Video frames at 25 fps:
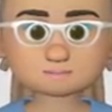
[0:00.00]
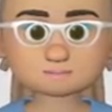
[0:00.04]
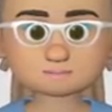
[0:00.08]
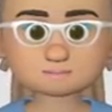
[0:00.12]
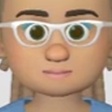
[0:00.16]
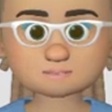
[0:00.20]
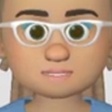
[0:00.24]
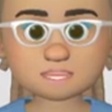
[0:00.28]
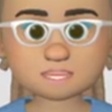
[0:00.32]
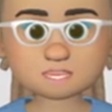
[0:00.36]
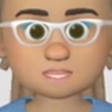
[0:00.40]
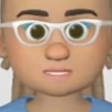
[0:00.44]

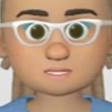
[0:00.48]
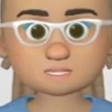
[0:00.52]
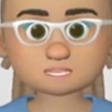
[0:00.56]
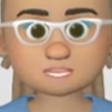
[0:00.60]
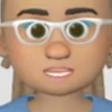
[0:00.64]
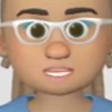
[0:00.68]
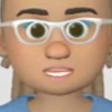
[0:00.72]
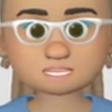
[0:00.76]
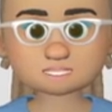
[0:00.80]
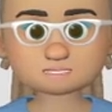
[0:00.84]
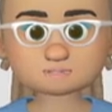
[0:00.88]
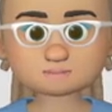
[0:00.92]
which
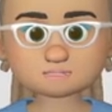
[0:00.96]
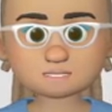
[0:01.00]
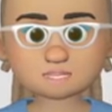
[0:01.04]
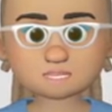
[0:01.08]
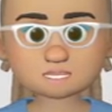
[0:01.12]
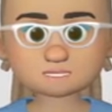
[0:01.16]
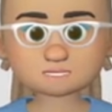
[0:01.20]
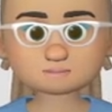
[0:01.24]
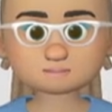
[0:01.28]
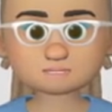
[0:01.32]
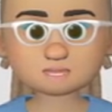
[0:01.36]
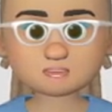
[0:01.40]
is
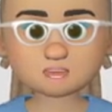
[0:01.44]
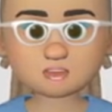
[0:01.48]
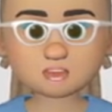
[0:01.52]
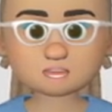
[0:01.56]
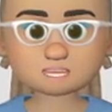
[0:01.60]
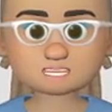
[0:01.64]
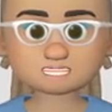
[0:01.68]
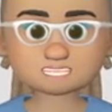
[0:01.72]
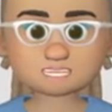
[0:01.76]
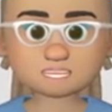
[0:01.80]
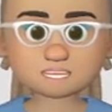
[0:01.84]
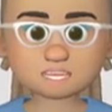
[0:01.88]
this
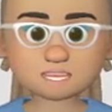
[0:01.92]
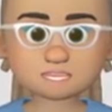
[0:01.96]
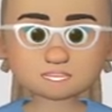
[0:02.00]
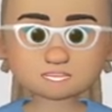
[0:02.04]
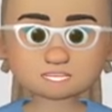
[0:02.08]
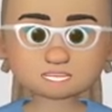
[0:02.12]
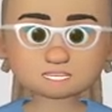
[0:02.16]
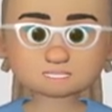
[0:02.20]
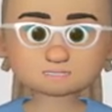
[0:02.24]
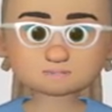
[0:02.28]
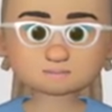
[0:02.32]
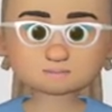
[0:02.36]

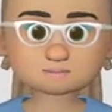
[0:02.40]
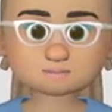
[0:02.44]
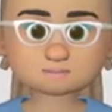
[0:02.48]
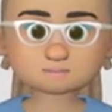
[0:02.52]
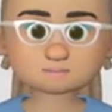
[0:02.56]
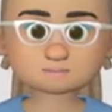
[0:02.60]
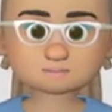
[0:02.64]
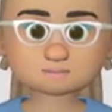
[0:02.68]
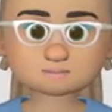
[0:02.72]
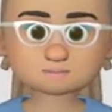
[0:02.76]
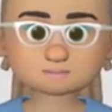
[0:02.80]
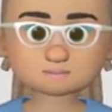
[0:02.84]
oxygen
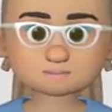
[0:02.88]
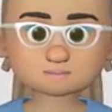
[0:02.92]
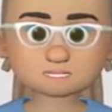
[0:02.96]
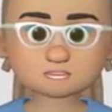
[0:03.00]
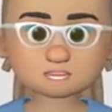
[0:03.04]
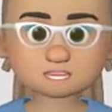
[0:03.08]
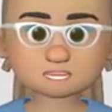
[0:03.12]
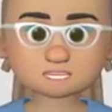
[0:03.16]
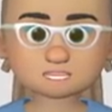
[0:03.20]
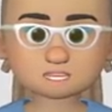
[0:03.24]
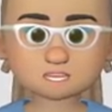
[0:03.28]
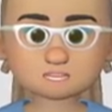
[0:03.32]

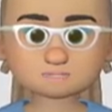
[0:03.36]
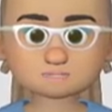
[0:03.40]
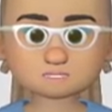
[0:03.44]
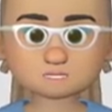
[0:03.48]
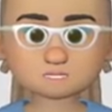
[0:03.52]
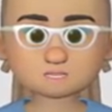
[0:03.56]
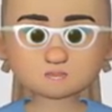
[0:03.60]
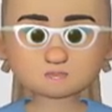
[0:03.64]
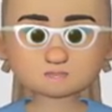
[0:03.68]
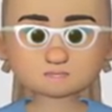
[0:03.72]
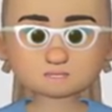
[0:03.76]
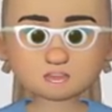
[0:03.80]
connected
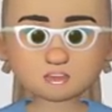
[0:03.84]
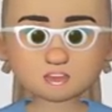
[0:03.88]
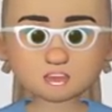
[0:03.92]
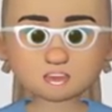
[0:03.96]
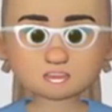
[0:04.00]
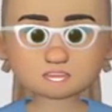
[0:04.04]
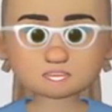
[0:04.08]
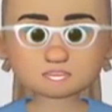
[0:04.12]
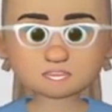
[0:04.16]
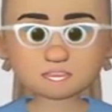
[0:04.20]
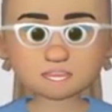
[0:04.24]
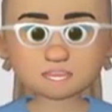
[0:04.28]
to a
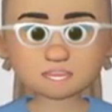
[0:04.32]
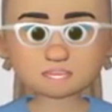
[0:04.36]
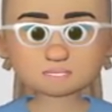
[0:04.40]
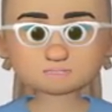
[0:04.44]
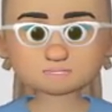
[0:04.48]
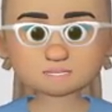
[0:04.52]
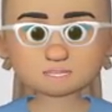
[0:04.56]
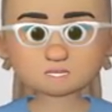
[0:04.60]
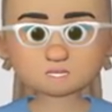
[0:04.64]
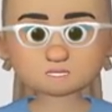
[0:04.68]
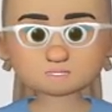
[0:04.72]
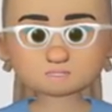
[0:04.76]
carbon.
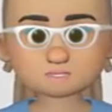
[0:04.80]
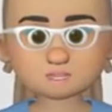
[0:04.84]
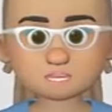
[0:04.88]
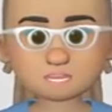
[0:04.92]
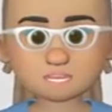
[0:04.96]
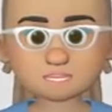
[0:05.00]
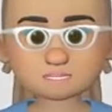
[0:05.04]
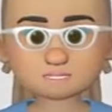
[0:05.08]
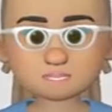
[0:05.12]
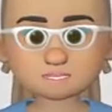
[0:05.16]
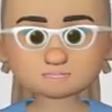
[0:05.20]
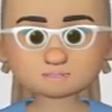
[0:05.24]
It is
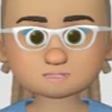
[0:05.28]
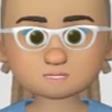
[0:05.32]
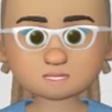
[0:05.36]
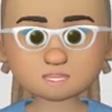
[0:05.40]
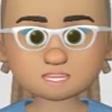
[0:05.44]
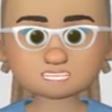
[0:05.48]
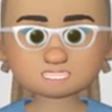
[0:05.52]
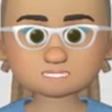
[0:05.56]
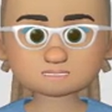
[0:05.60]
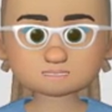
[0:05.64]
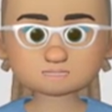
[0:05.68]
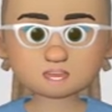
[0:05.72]
connected to
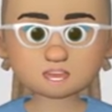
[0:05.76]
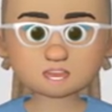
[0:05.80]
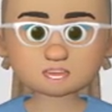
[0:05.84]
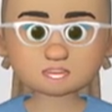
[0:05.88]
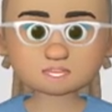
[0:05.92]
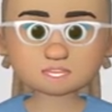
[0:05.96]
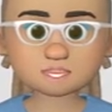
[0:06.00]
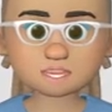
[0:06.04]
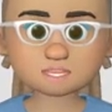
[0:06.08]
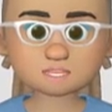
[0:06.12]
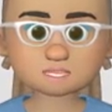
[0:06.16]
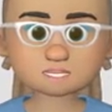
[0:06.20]
this
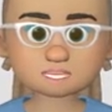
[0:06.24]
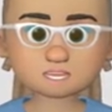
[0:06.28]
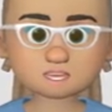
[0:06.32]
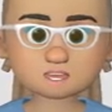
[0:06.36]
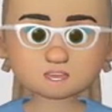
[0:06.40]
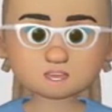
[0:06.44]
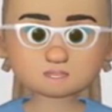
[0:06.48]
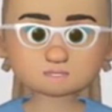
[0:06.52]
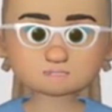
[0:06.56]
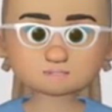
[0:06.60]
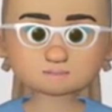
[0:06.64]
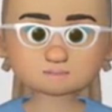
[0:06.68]
carbon
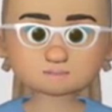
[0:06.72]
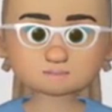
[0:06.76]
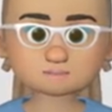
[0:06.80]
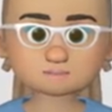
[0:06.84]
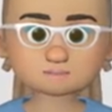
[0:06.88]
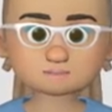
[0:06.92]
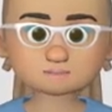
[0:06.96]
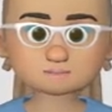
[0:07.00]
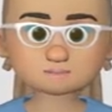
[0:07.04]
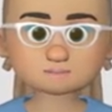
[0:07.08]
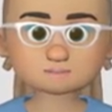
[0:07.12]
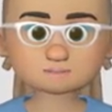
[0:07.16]
chain.
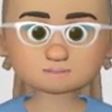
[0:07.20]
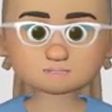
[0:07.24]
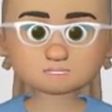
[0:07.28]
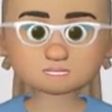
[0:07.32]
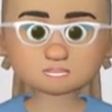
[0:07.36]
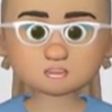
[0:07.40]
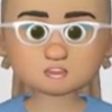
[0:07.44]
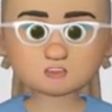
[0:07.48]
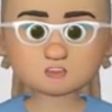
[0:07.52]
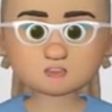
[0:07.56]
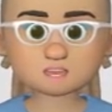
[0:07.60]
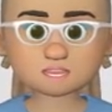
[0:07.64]
And
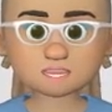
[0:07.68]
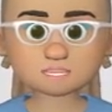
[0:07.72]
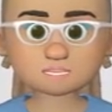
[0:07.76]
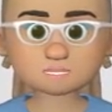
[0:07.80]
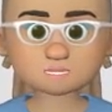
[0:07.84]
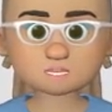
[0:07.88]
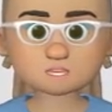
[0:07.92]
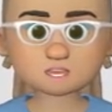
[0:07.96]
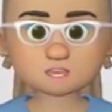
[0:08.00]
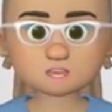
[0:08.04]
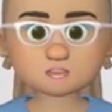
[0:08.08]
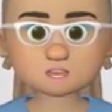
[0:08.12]
I will
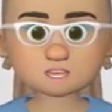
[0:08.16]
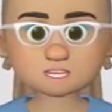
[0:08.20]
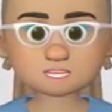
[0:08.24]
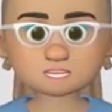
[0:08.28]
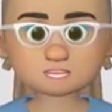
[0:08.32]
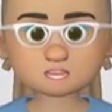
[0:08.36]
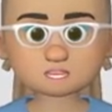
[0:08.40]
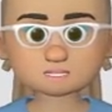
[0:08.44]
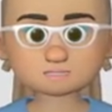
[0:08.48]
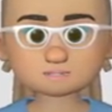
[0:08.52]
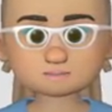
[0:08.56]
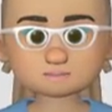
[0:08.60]

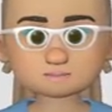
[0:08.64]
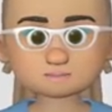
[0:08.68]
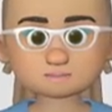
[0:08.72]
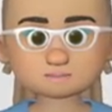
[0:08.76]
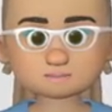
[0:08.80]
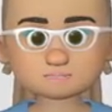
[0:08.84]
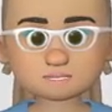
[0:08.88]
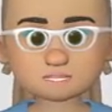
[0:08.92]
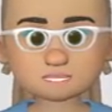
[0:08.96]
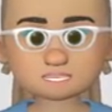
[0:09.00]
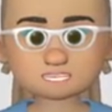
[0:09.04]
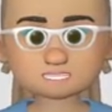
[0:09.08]
mention
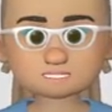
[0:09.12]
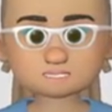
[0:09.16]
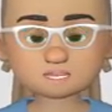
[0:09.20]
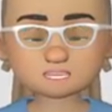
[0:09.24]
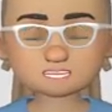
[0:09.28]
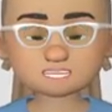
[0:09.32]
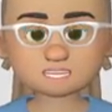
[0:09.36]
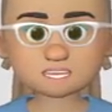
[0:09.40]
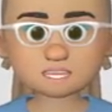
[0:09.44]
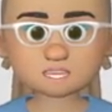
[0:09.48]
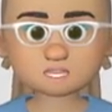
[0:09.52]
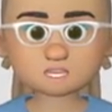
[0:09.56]
what's
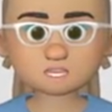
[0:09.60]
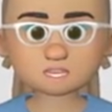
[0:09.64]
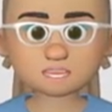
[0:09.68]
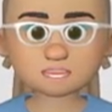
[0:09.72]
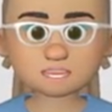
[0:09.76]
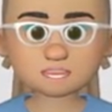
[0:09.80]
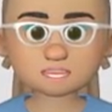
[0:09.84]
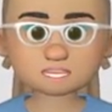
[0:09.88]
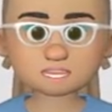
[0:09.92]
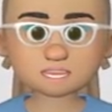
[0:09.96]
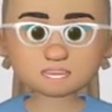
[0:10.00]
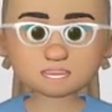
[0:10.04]
the
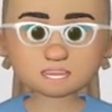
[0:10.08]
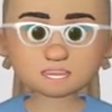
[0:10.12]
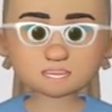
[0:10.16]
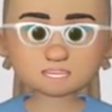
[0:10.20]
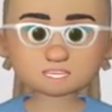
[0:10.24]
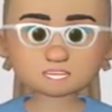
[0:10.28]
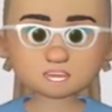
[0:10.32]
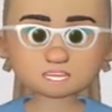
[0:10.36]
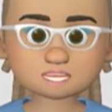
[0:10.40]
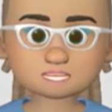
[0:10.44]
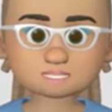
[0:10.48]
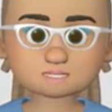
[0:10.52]
situation
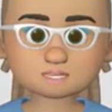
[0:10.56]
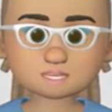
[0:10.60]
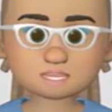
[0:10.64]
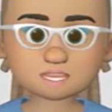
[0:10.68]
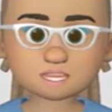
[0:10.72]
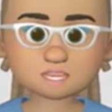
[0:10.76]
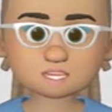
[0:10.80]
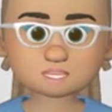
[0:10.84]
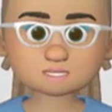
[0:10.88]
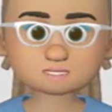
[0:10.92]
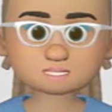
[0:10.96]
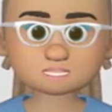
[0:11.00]
with the
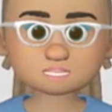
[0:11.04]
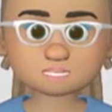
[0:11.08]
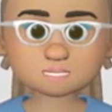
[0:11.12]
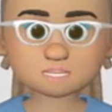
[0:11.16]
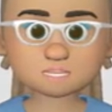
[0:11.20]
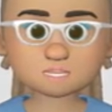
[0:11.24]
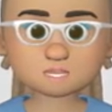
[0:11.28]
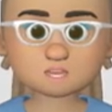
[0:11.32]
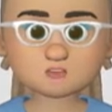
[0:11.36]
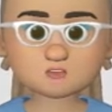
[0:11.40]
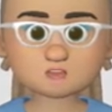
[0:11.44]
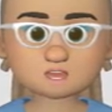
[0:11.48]
H and
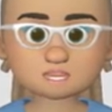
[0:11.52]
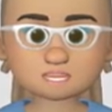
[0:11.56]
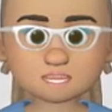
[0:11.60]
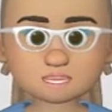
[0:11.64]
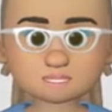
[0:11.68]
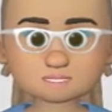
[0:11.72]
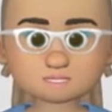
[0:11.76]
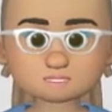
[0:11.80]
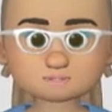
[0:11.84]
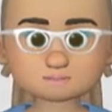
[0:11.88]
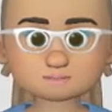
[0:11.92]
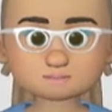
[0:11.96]
the
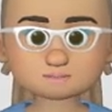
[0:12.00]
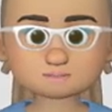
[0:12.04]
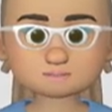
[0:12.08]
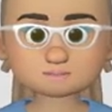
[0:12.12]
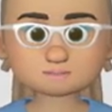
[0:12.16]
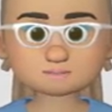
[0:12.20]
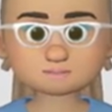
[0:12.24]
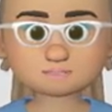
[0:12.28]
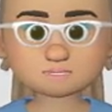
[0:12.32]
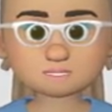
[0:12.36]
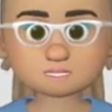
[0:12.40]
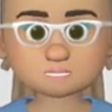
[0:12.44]
OH
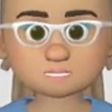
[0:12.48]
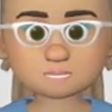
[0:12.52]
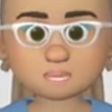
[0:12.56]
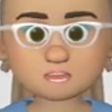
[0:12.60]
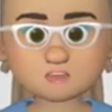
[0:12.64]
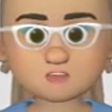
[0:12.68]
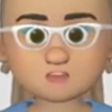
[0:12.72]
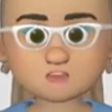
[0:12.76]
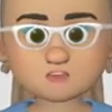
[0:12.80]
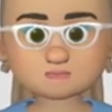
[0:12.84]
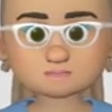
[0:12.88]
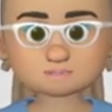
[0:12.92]
in a
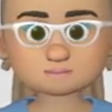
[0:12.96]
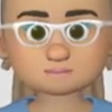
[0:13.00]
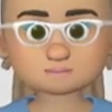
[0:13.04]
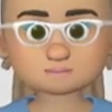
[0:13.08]
moment.